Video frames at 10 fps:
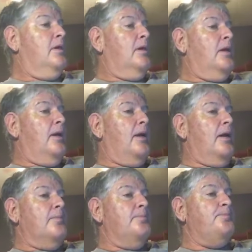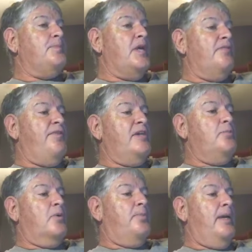Yeah, the
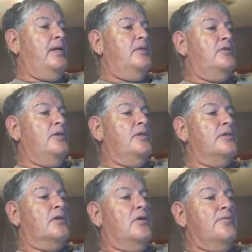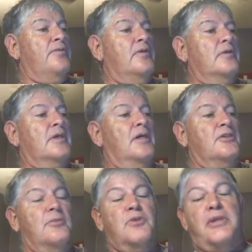Facebook page is Godfather
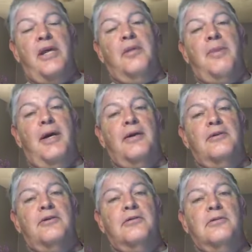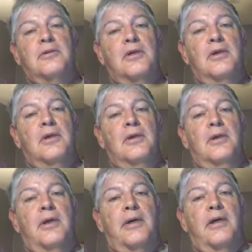Custom Scale Models,
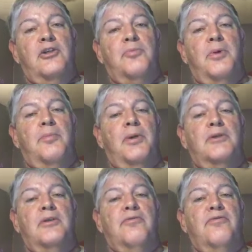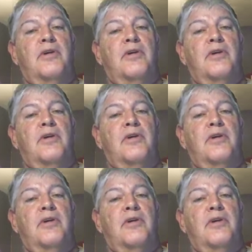and I just put a bunch of